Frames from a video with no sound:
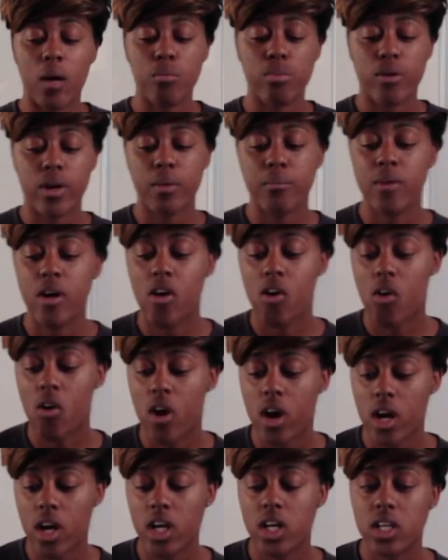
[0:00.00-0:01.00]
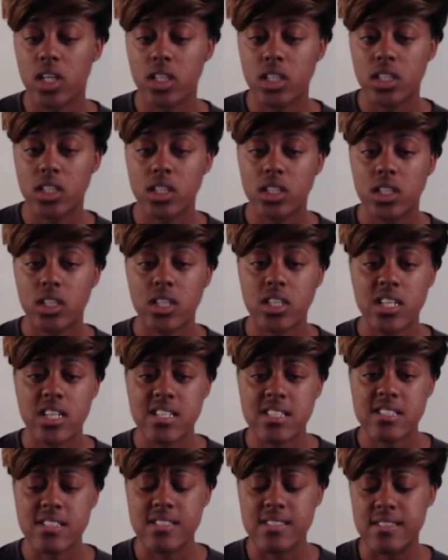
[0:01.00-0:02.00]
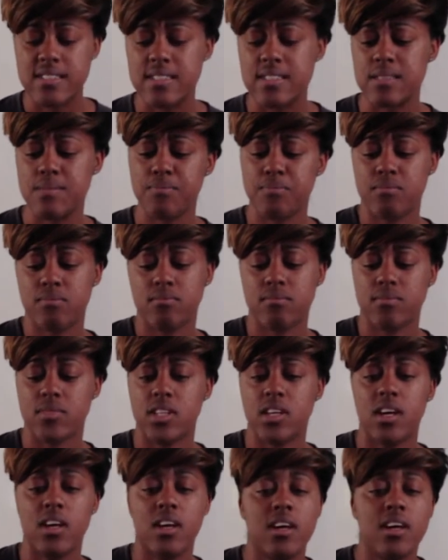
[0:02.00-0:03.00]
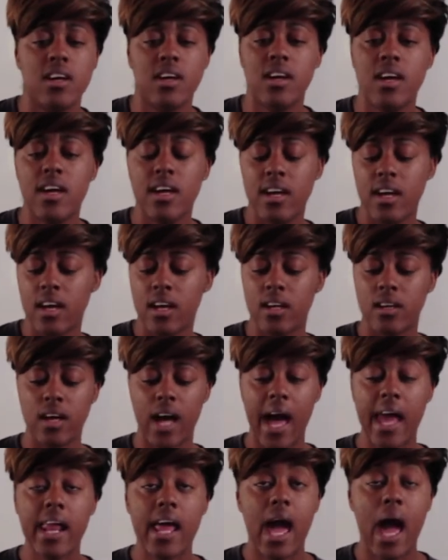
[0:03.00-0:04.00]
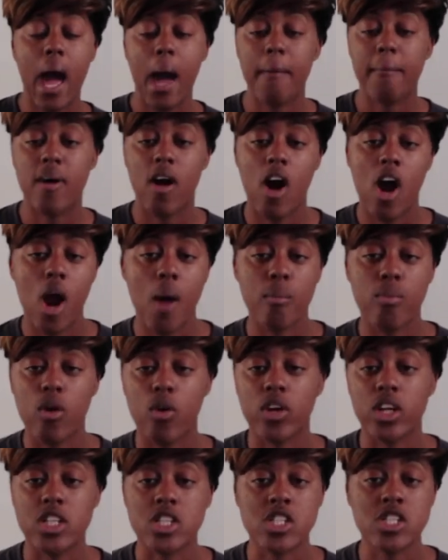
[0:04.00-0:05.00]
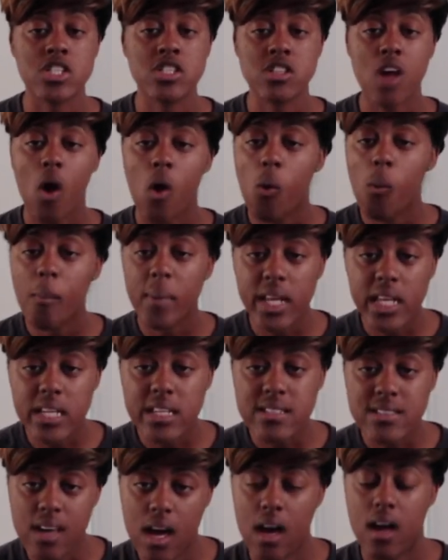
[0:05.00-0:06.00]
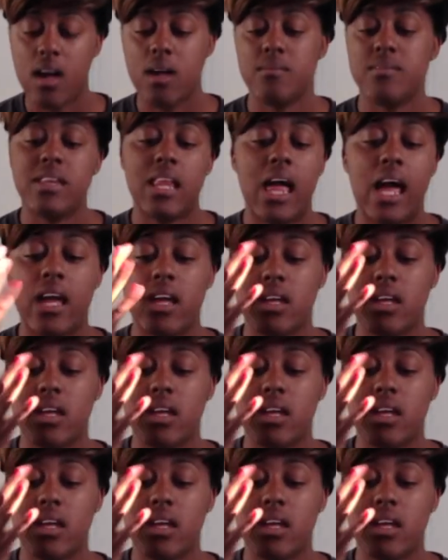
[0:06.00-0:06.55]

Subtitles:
Break my heart. Because I didn't have my heart broken so many times.